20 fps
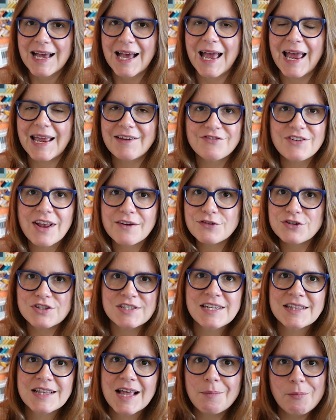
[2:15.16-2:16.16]
I've never
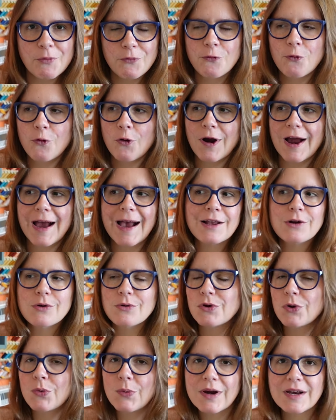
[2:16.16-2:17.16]
seen that before. I
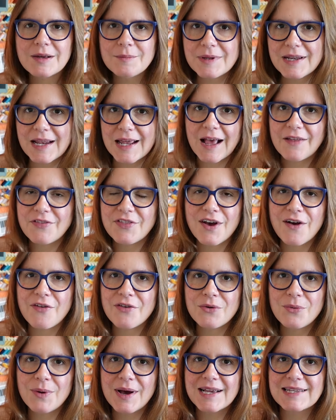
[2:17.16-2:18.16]
don't know where I'm gonna get that
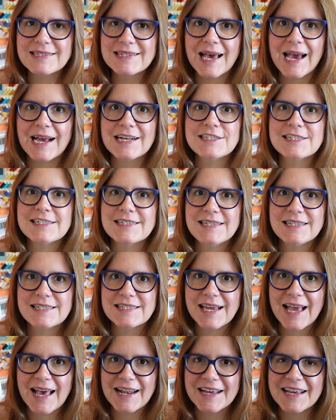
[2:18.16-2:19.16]
otherwise. I just need
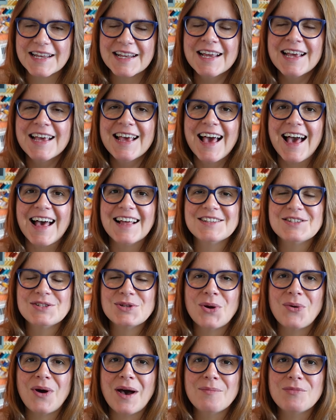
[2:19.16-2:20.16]
to get it. And
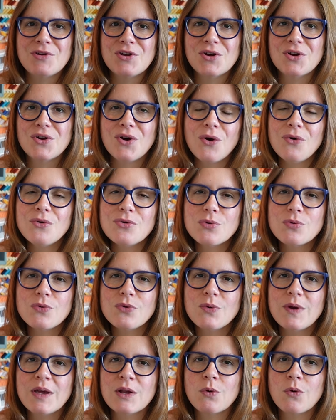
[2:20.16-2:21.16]
so I'm gonna go
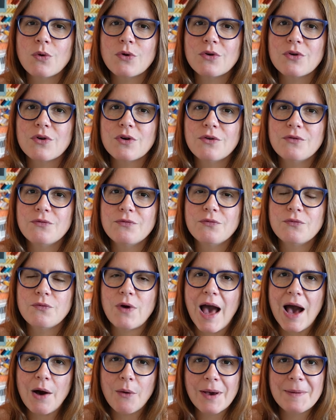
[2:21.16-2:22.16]
through in order of
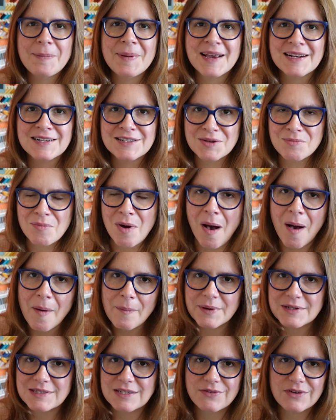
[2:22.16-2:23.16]
how I picked them up
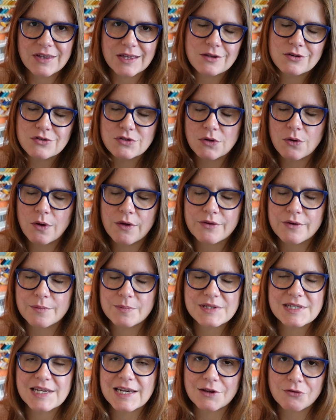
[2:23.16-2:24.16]
because I feel like there's no other
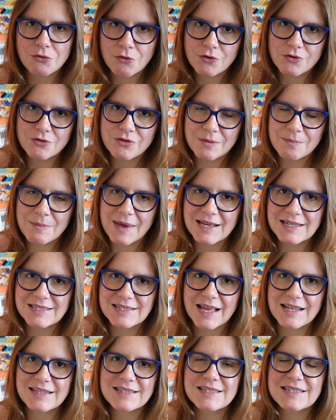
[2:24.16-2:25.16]
particular order that makes
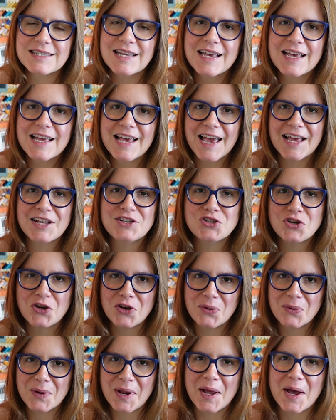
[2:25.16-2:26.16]
sense and show
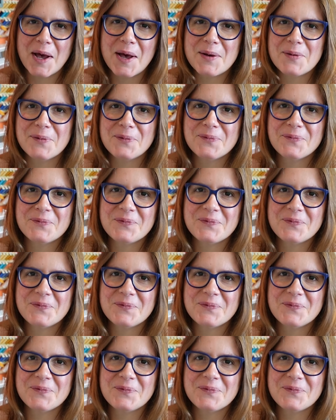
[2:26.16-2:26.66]
you what I got.